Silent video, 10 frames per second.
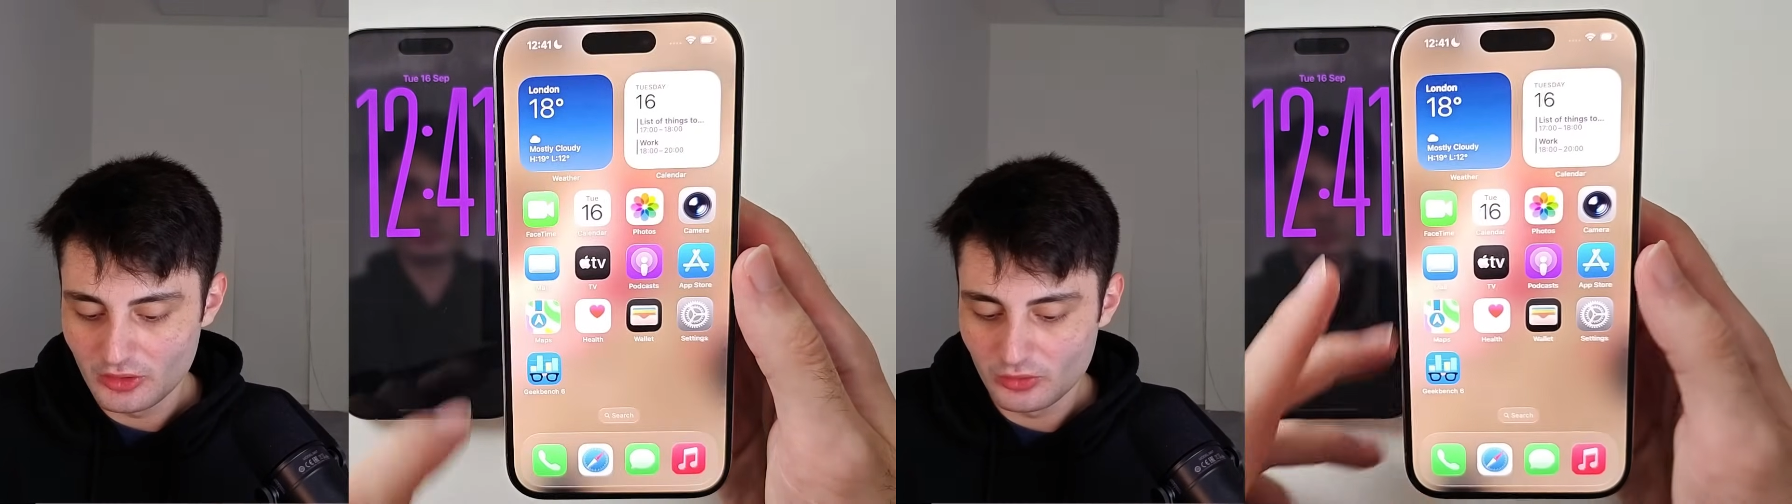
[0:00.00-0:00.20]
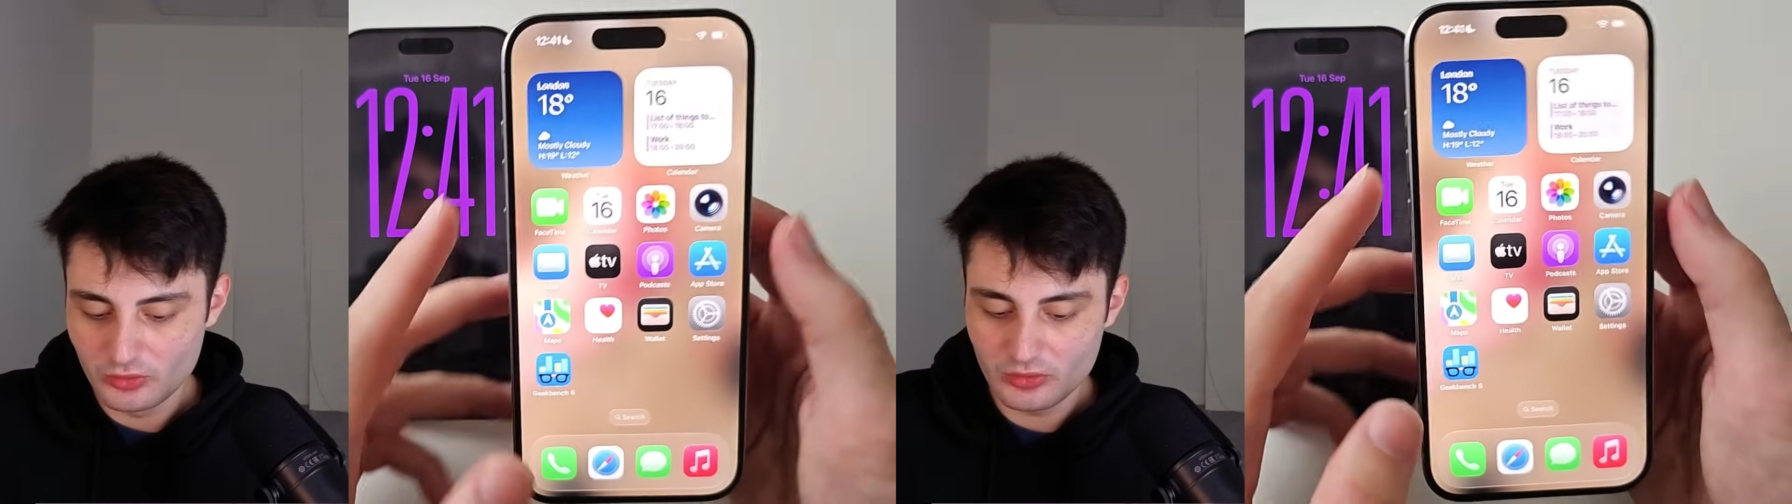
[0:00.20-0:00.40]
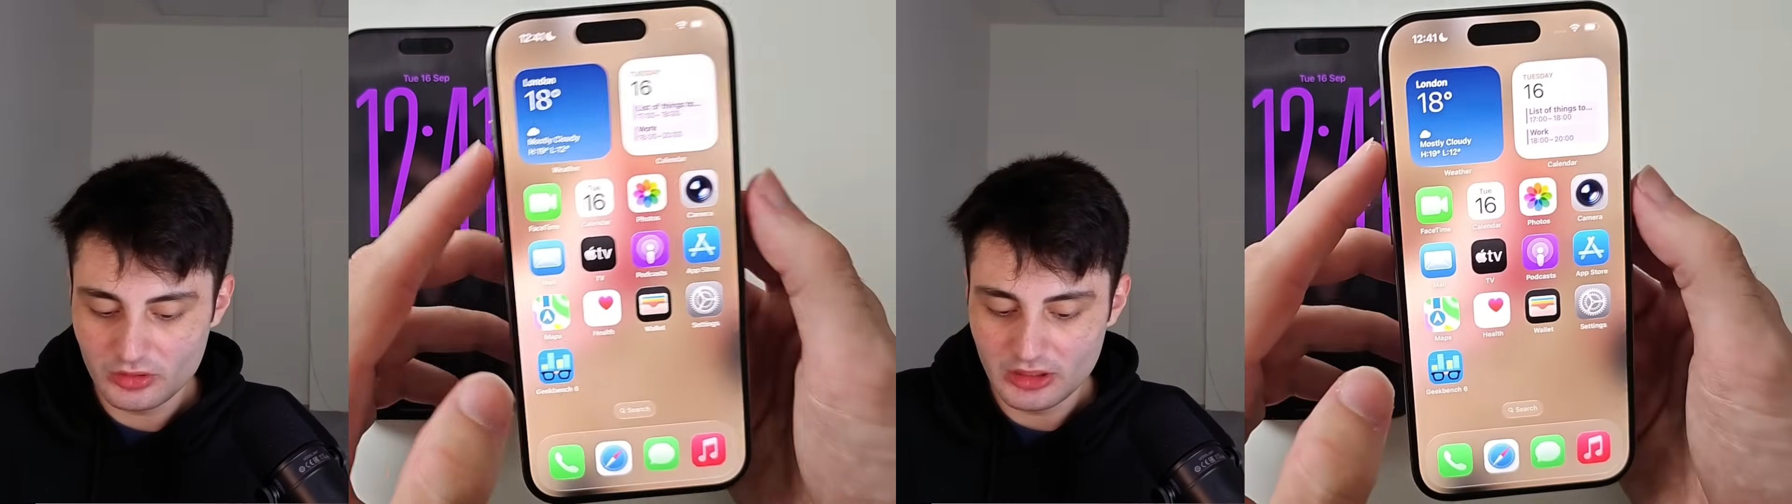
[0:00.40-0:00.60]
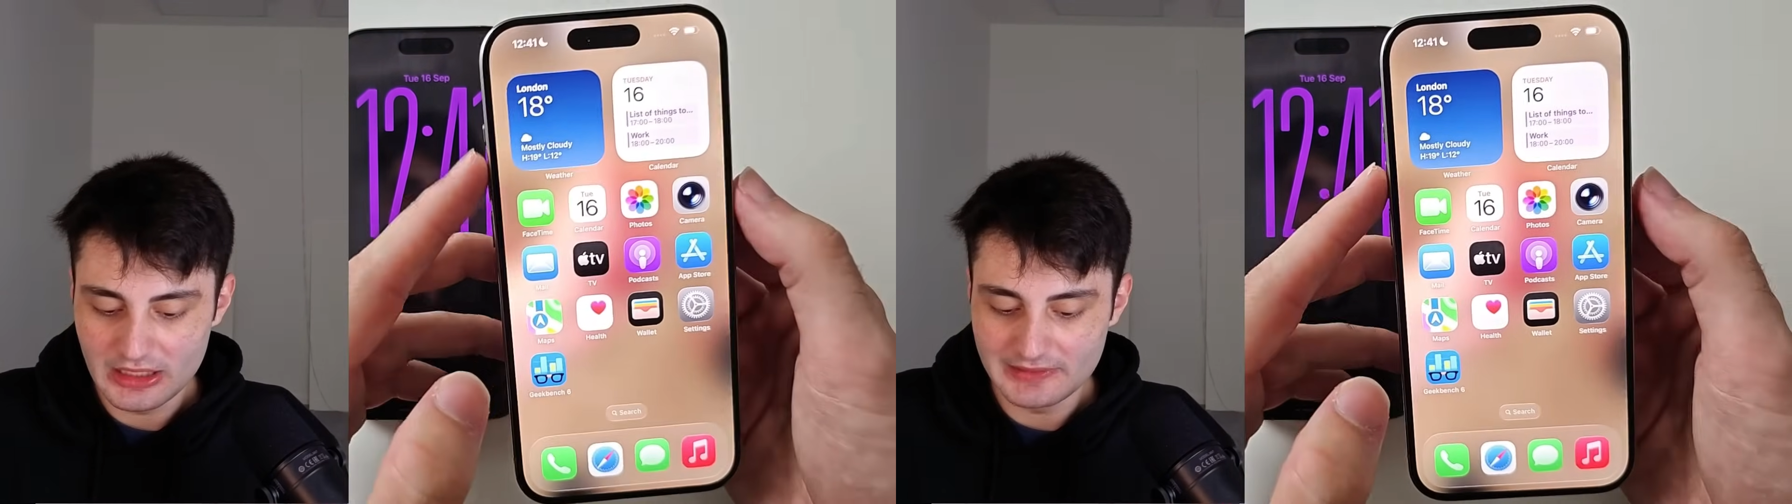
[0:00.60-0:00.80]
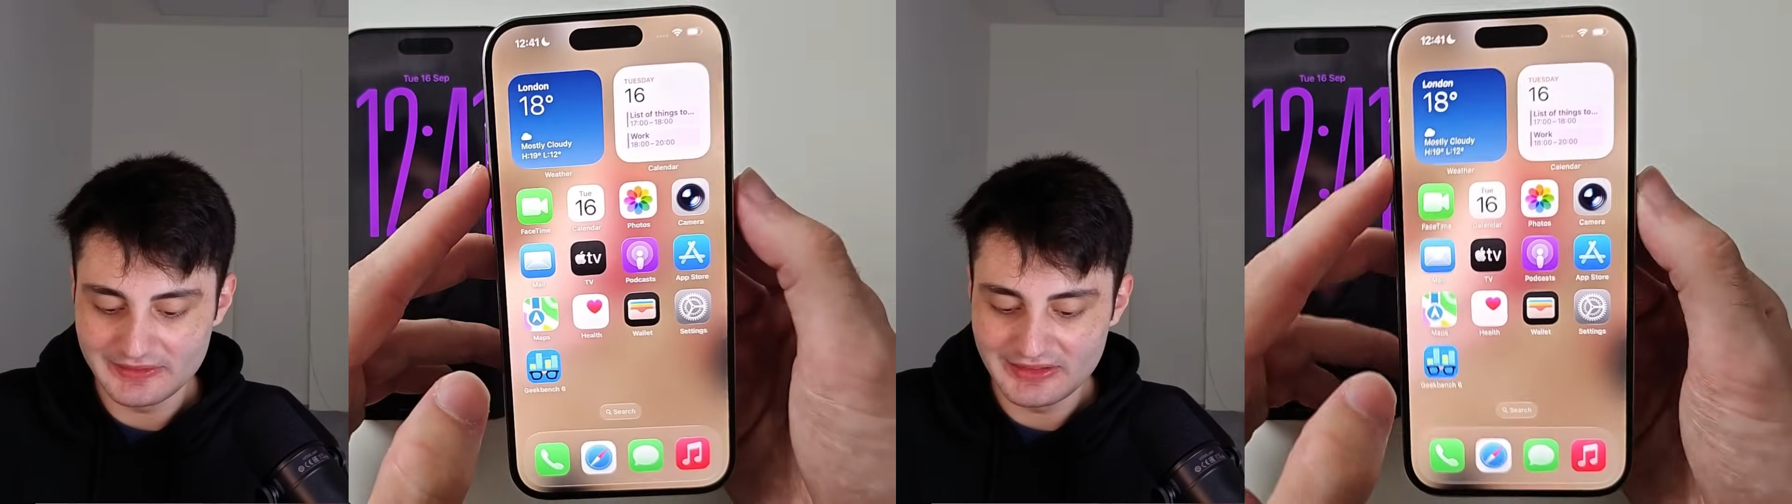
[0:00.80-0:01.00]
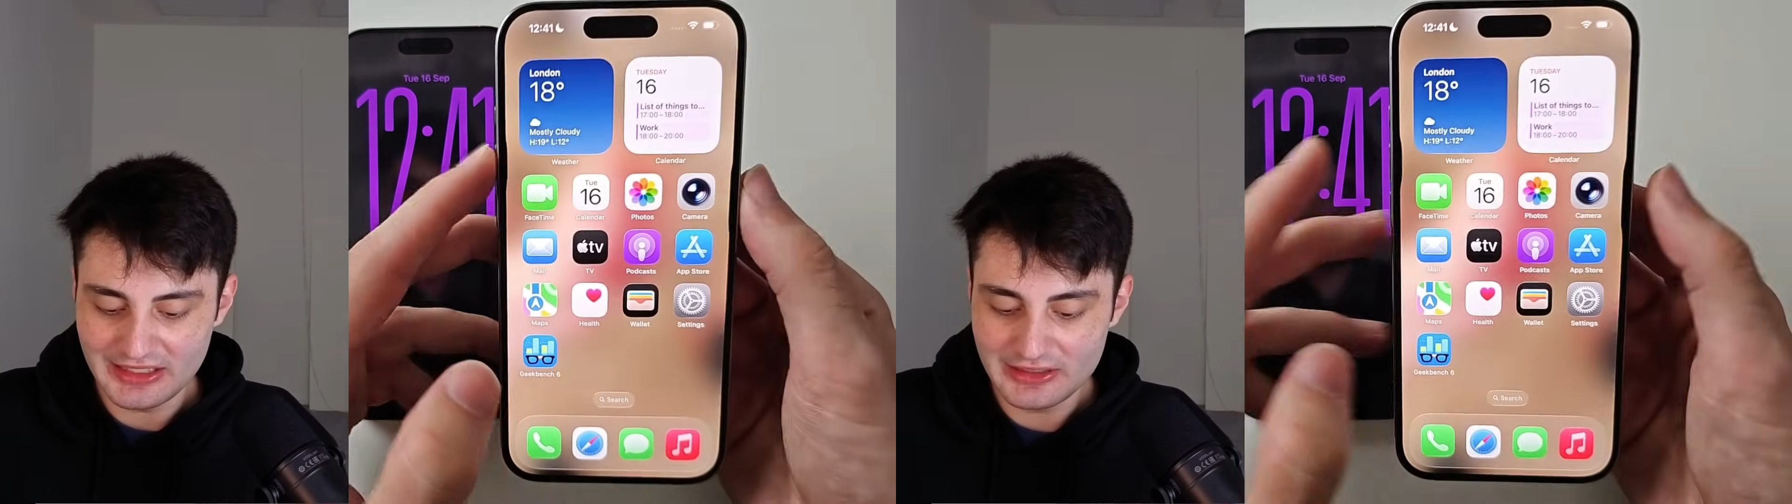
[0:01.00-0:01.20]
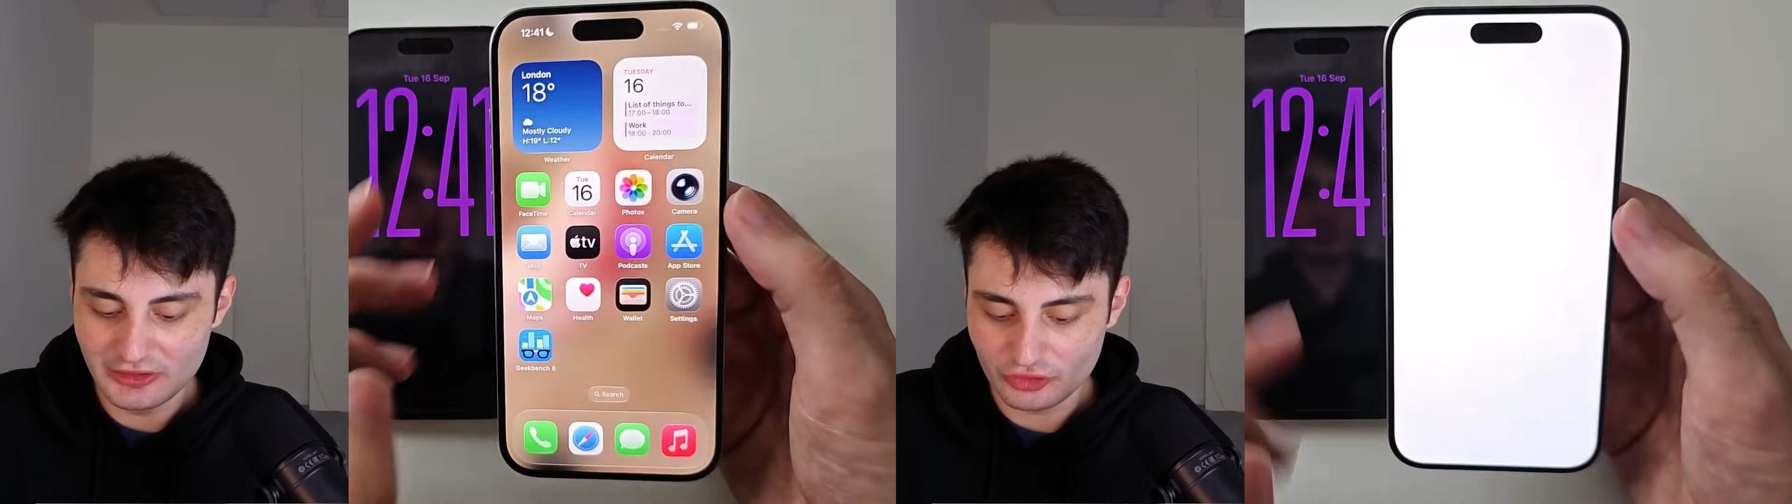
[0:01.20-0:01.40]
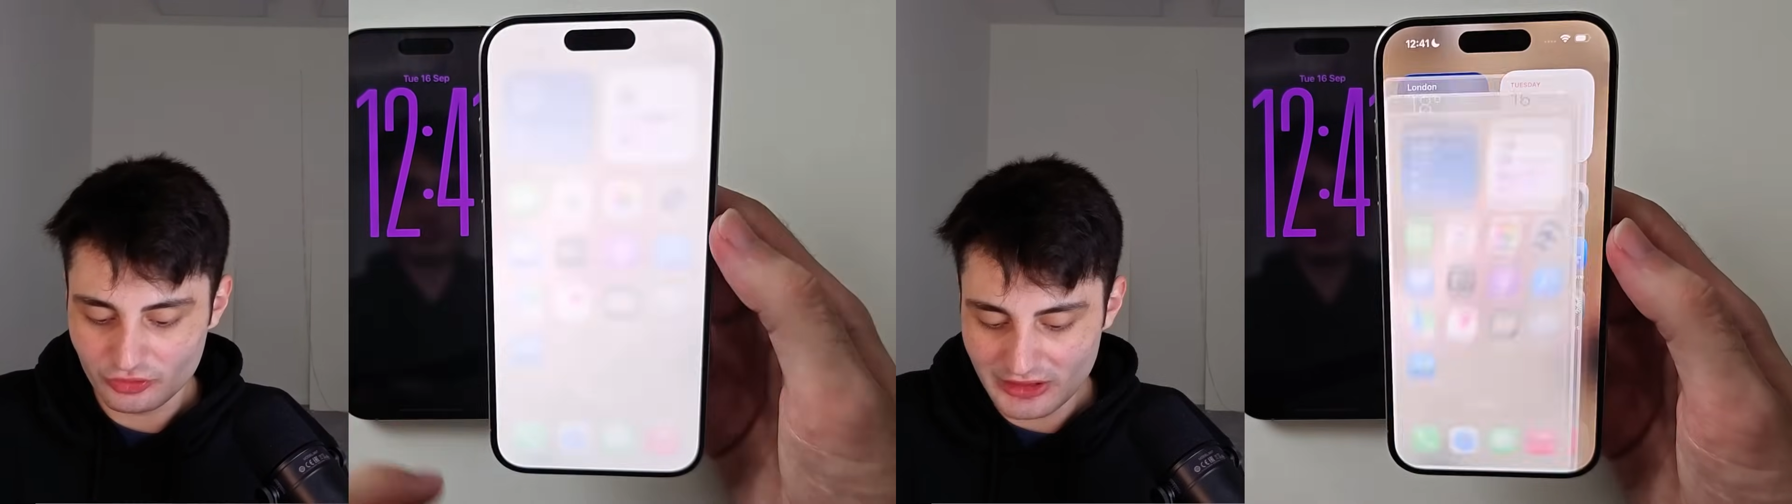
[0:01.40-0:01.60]
or after taking a
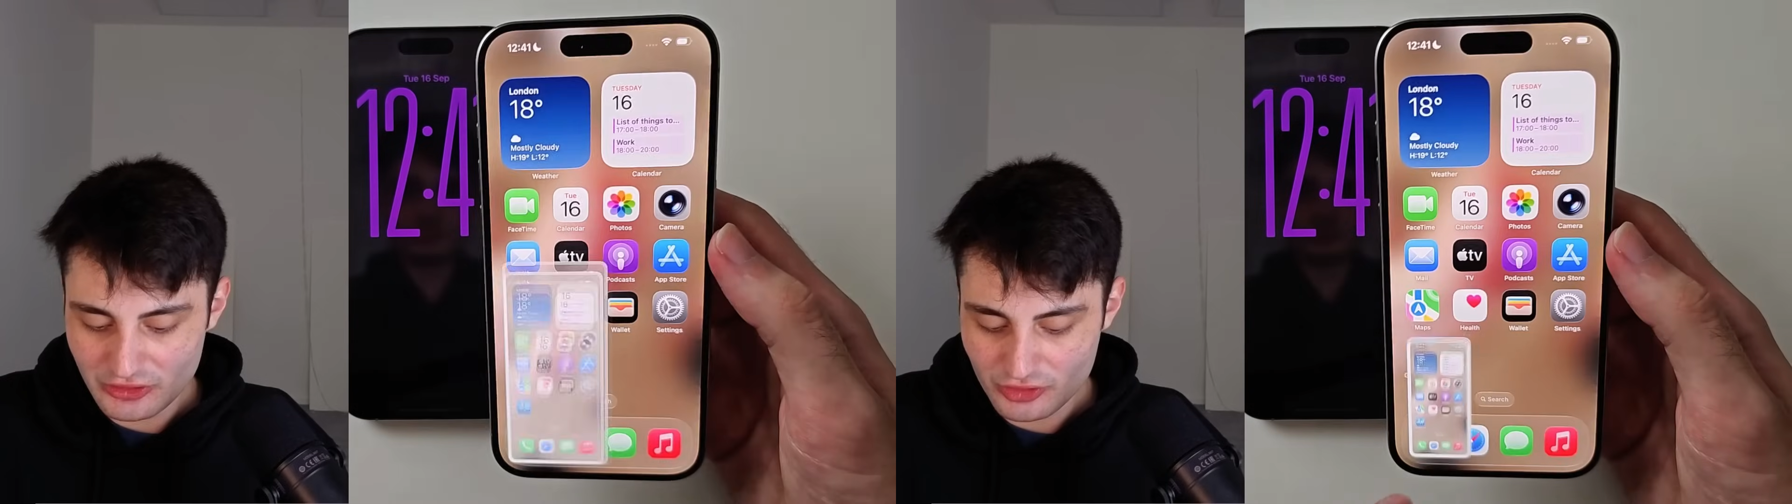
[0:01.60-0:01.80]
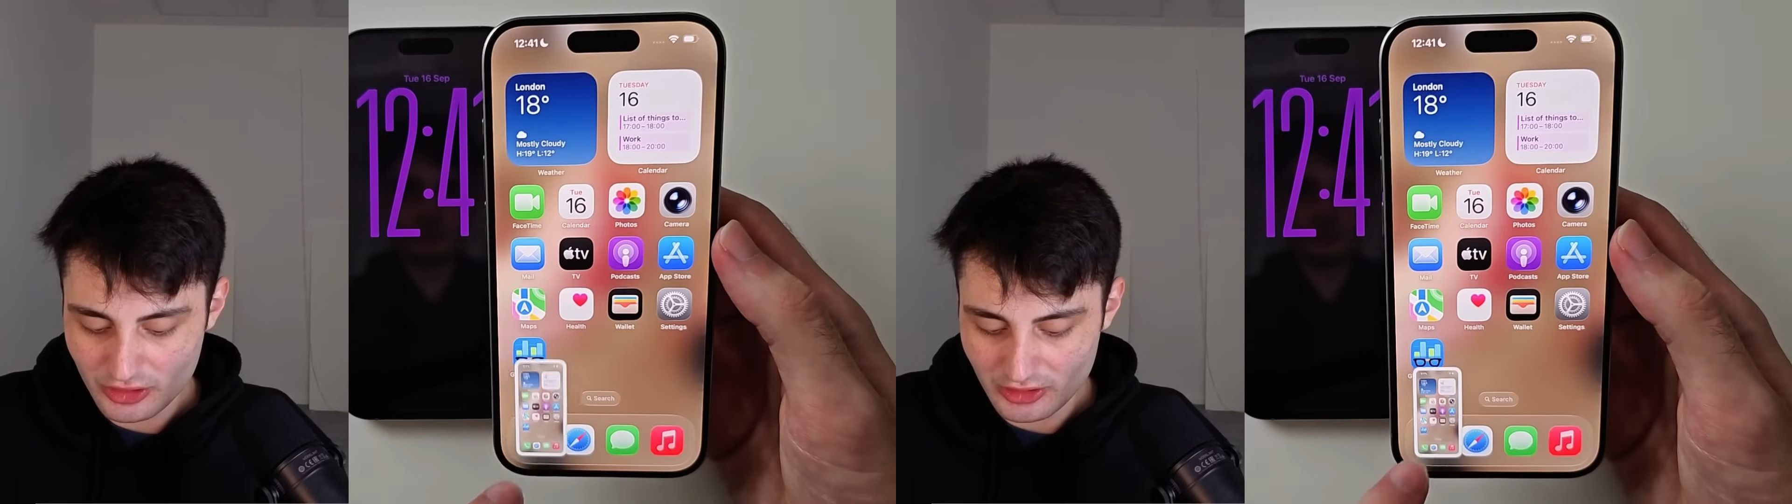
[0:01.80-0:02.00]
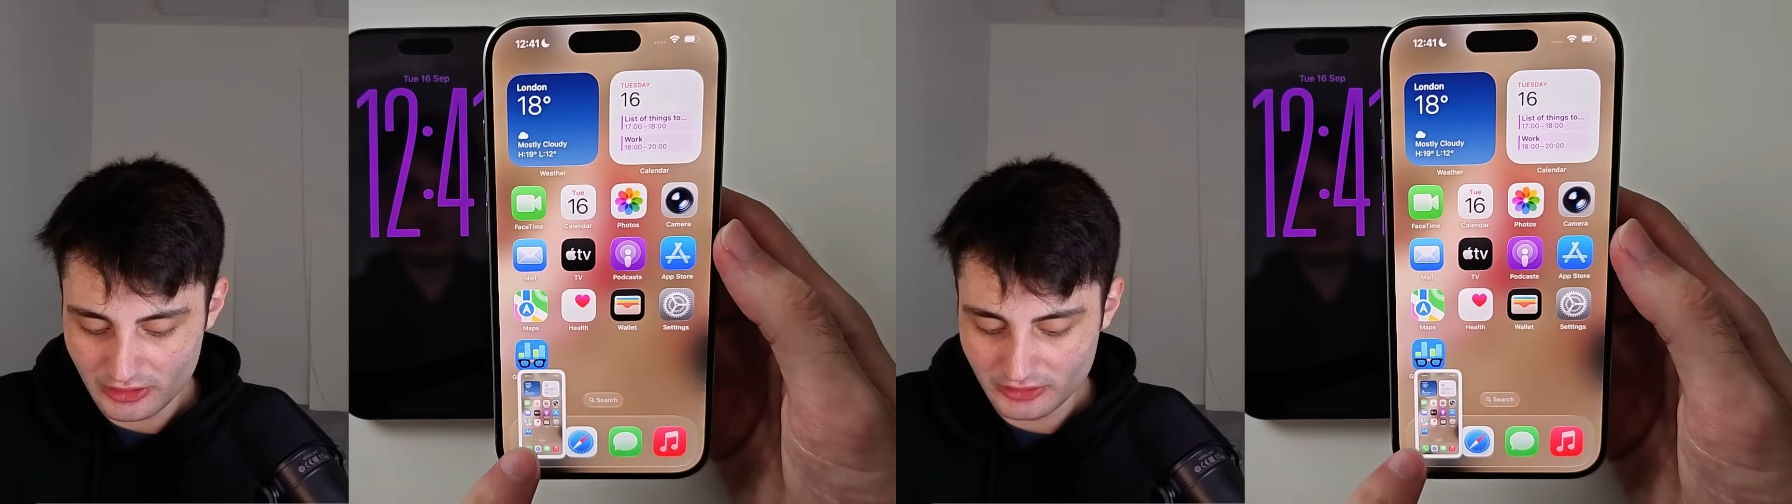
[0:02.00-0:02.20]
screenshot,